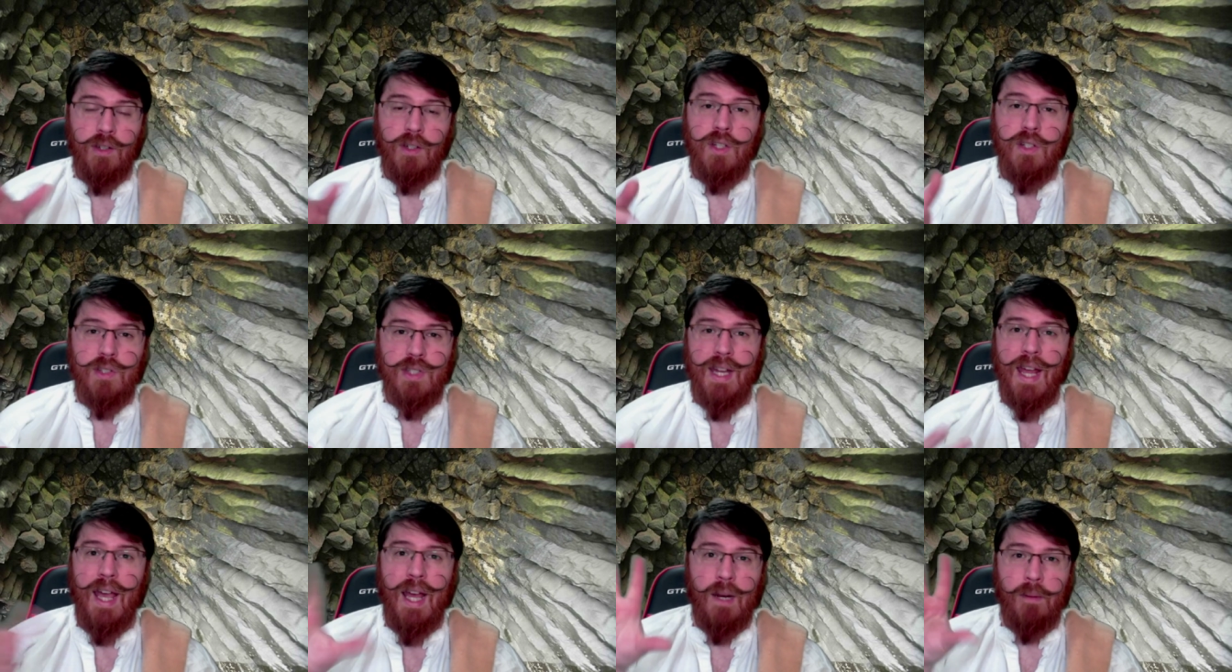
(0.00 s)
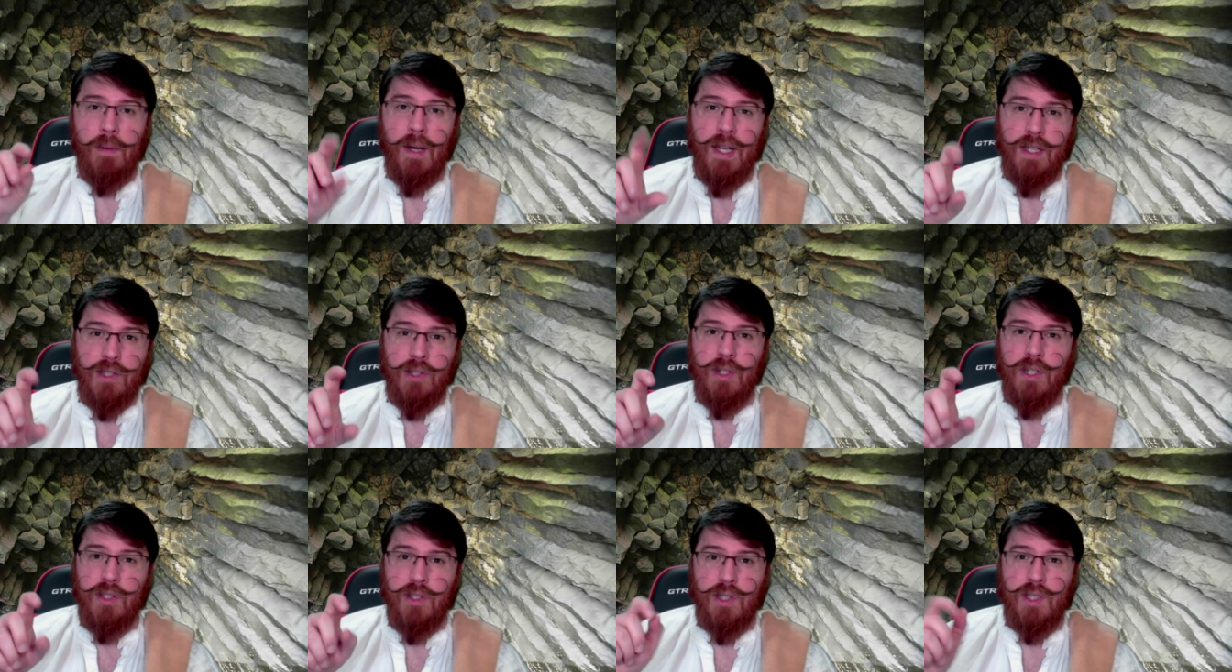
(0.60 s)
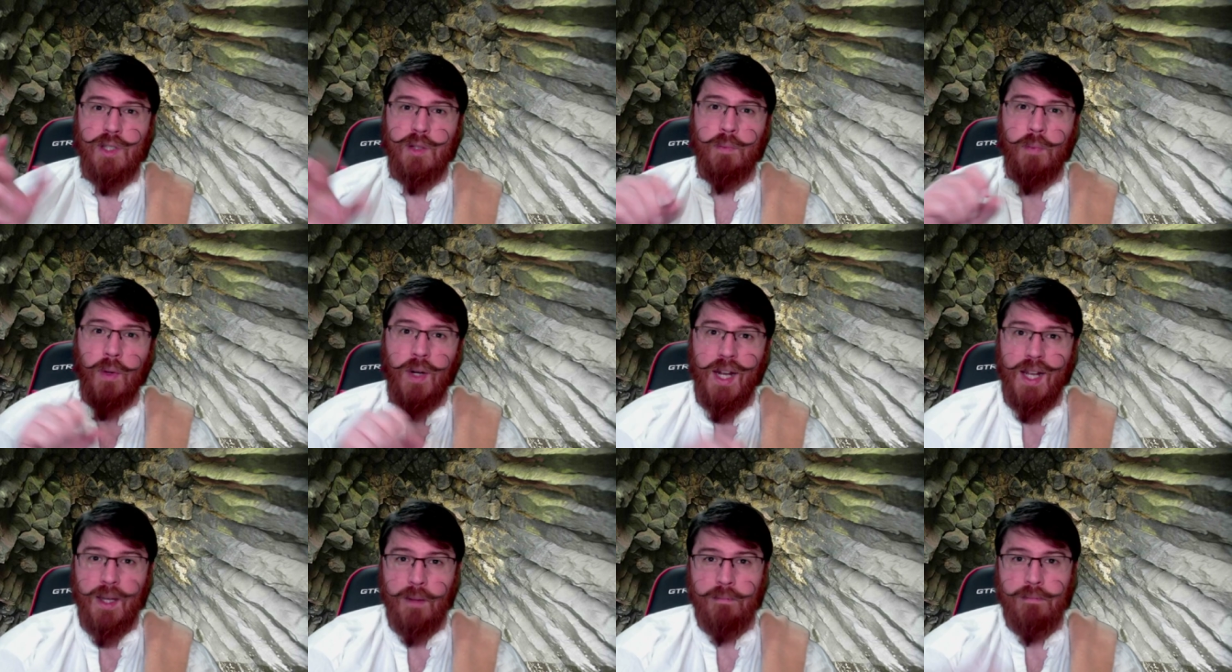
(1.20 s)
can use an atomizer and just
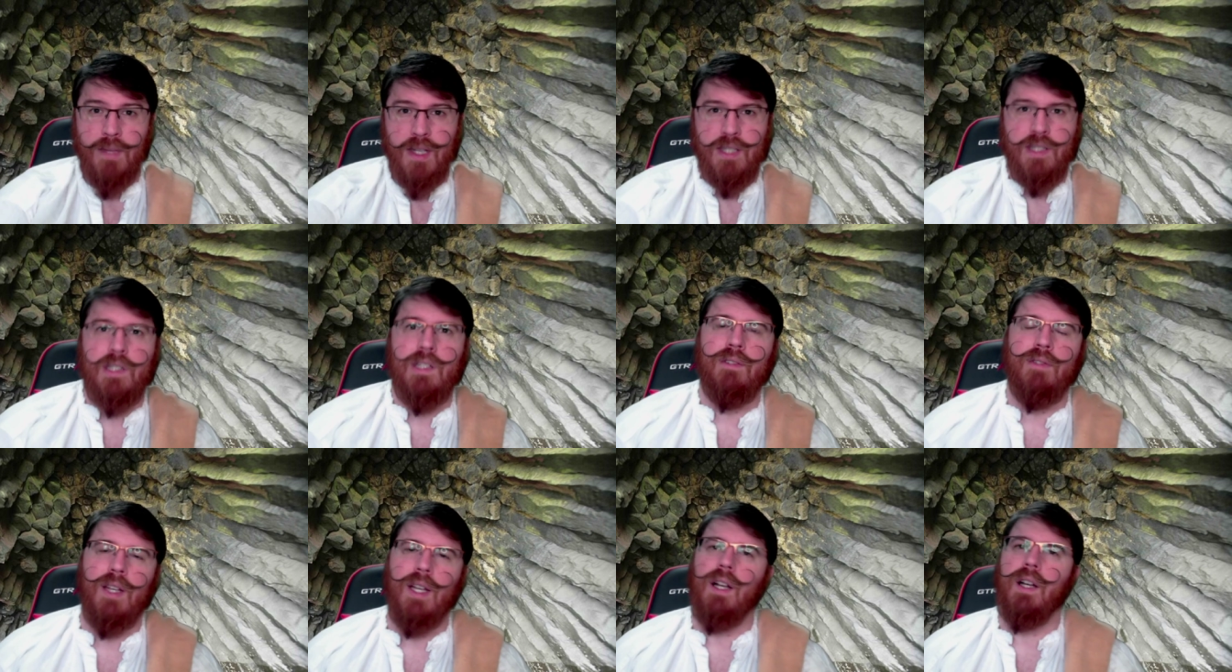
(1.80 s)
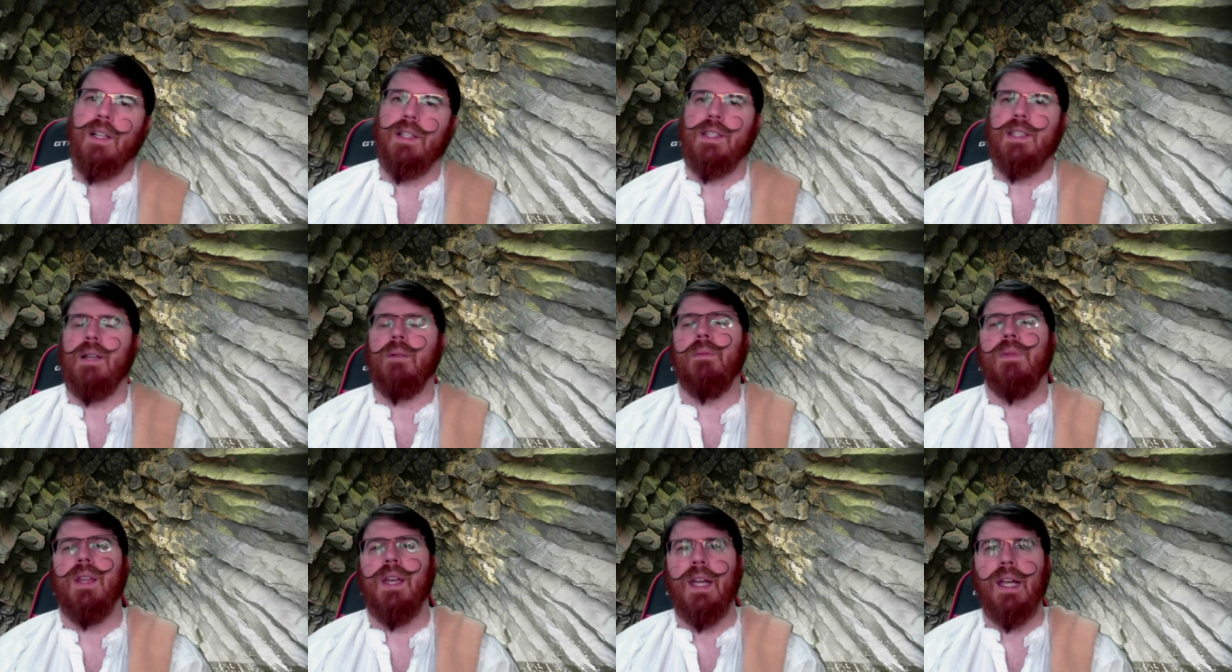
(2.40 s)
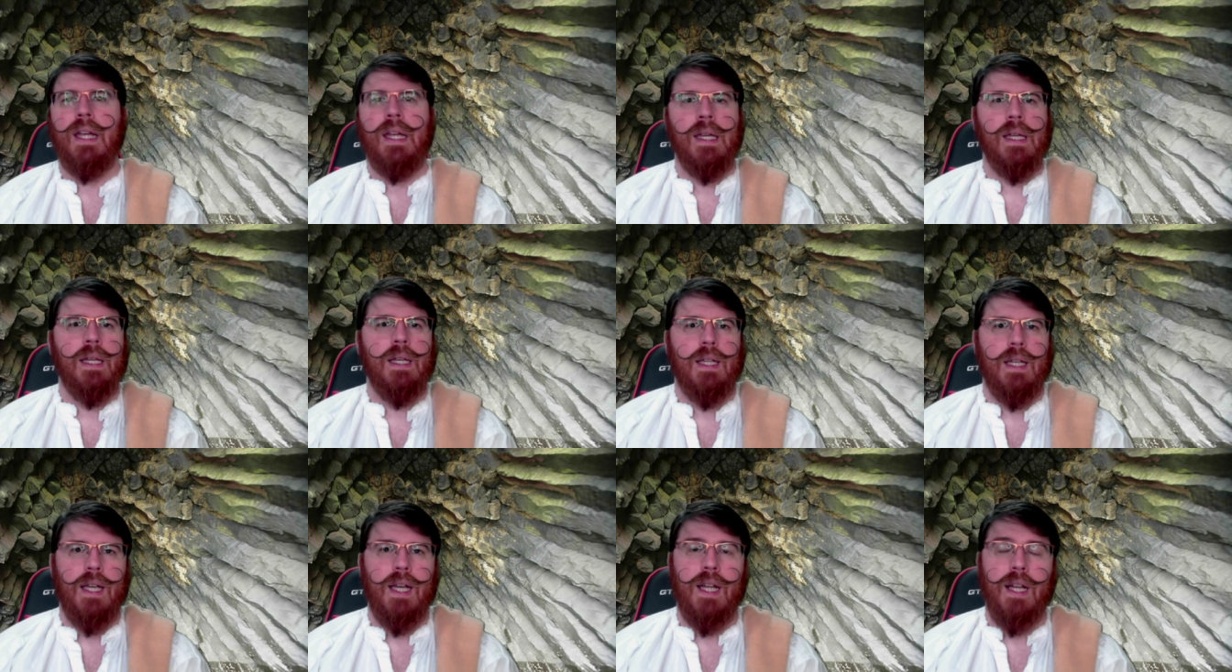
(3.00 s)
spray a mist of it on something
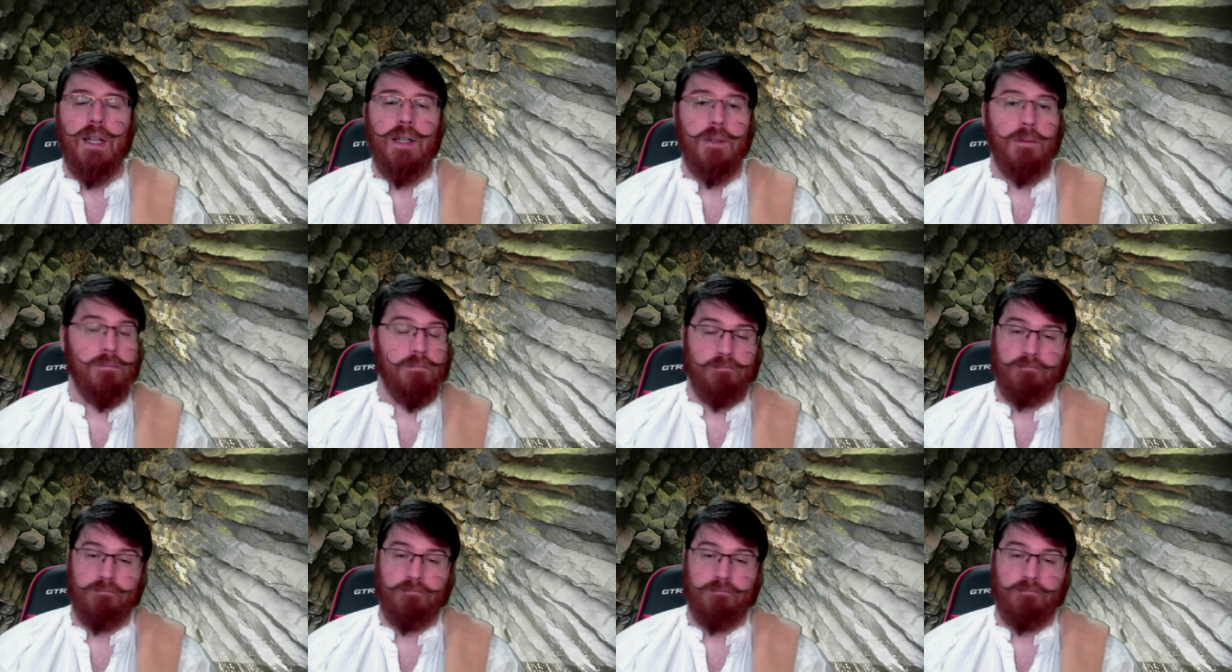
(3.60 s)
and